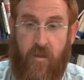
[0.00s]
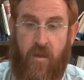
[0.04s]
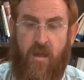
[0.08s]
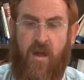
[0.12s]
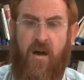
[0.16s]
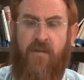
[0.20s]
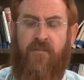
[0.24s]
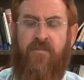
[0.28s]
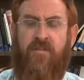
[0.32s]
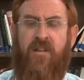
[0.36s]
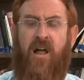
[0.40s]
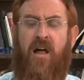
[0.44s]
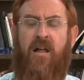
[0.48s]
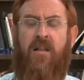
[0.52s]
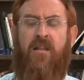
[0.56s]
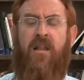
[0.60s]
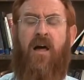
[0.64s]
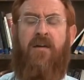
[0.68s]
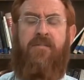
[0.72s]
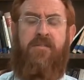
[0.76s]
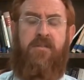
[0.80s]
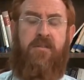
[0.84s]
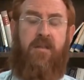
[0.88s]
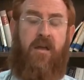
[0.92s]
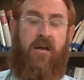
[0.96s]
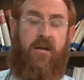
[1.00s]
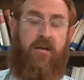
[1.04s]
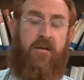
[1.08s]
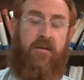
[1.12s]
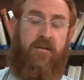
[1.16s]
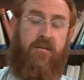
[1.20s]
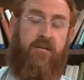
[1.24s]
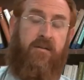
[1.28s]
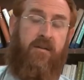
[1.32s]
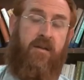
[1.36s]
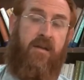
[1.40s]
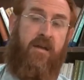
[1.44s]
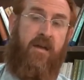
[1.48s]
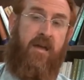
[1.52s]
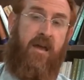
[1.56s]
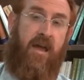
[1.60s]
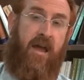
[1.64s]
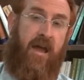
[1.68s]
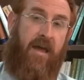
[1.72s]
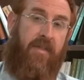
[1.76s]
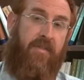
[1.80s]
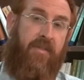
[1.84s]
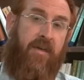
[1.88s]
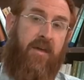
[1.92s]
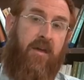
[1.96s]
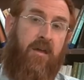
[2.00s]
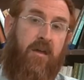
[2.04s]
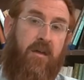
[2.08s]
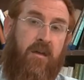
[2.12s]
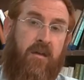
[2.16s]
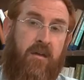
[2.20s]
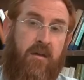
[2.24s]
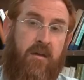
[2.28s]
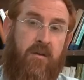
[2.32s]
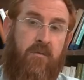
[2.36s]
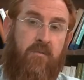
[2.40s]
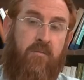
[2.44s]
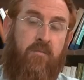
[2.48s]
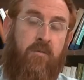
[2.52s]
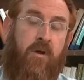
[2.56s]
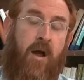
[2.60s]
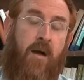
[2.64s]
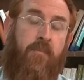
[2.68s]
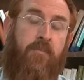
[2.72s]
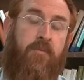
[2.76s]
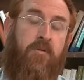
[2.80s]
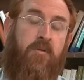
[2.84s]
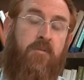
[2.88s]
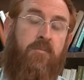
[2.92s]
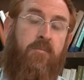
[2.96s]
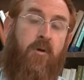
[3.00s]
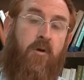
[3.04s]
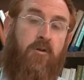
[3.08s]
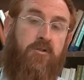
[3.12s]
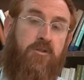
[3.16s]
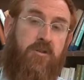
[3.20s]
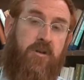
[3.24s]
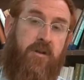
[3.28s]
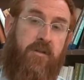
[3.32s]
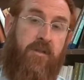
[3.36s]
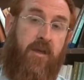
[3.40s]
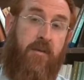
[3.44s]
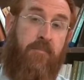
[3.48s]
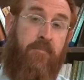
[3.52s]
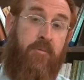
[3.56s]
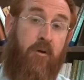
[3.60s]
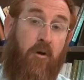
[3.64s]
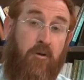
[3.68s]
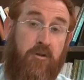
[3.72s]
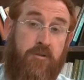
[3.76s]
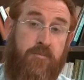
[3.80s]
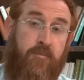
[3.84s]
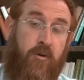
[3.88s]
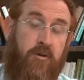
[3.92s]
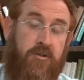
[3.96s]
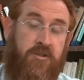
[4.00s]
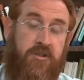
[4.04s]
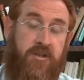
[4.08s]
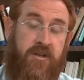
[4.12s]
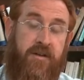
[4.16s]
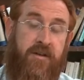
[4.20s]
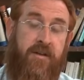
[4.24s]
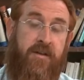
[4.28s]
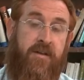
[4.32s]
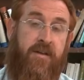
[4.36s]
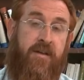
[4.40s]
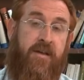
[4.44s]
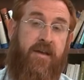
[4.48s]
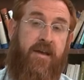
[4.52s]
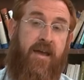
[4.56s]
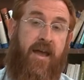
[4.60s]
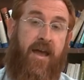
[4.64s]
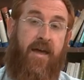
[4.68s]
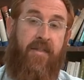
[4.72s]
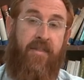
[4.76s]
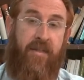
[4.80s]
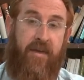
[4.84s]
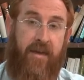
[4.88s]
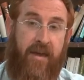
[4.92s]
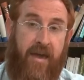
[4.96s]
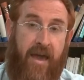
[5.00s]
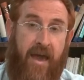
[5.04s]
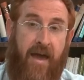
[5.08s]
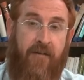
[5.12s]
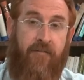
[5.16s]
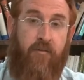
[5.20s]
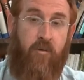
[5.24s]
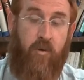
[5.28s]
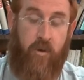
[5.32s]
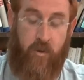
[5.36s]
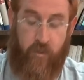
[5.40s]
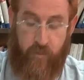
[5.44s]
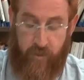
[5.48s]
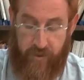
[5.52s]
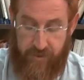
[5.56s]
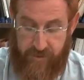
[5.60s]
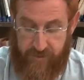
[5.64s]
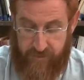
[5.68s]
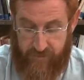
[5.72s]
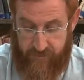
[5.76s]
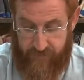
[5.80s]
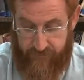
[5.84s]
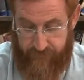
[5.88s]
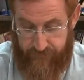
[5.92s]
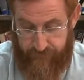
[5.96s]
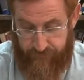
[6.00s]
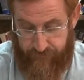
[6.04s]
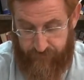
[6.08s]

of livestock. And they come to Moshe and they approach Moshe and they have a request.